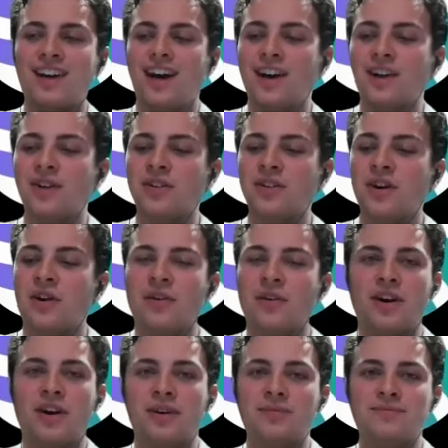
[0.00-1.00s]
I don't
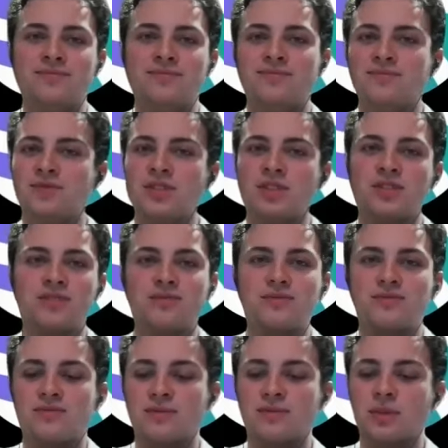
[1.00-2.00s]
know.
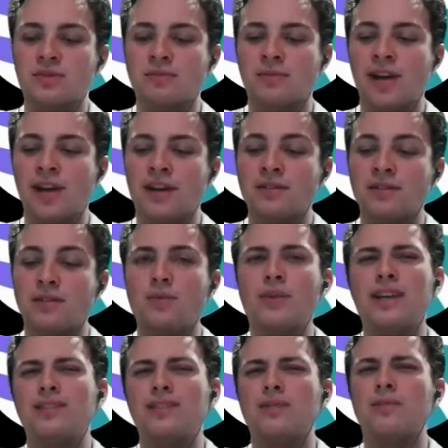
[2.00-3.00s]
Just it was bad.
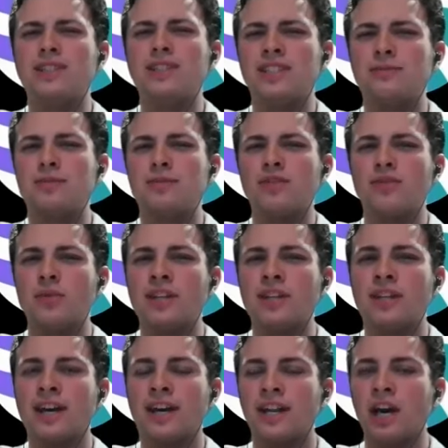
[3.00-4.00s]
We seem to have
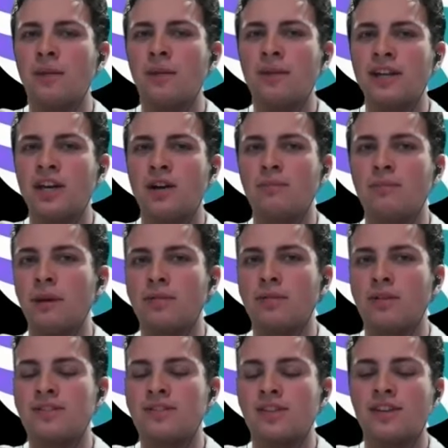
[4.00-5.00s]
weeded that out by now.
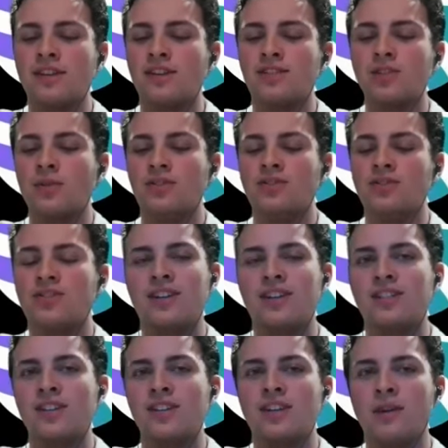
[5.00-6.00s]
People aren't sending us
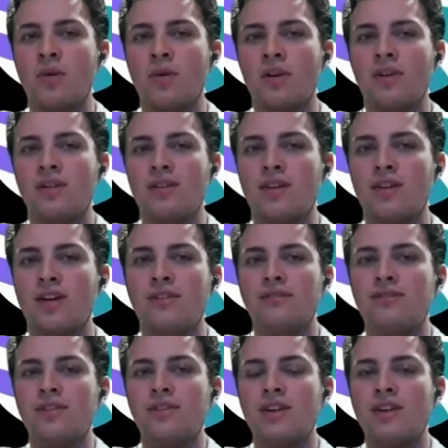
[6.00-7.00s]
screenshots anymore of
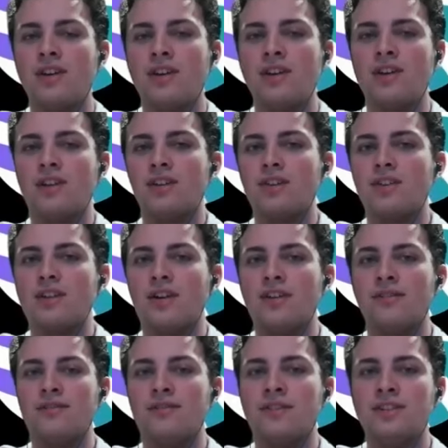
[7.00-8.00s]

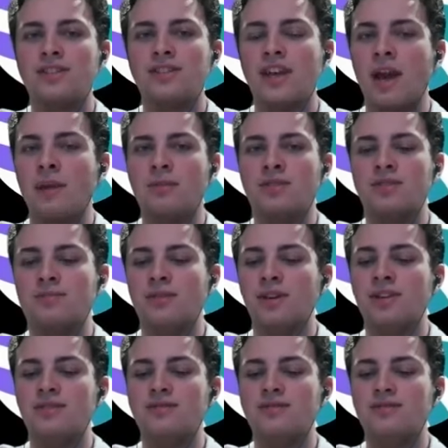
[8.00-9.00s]
these scammers,
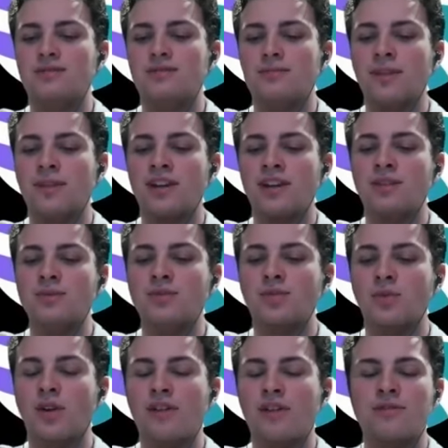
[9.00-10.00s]
but man, it
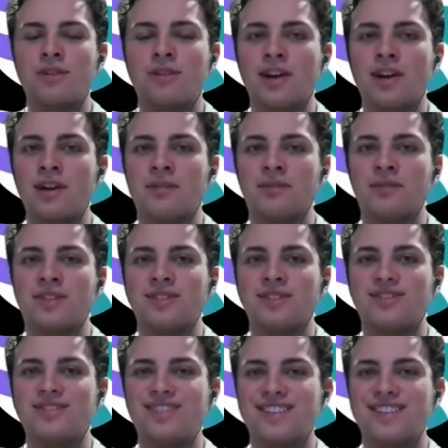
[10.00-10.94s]
was rough for a hot minute.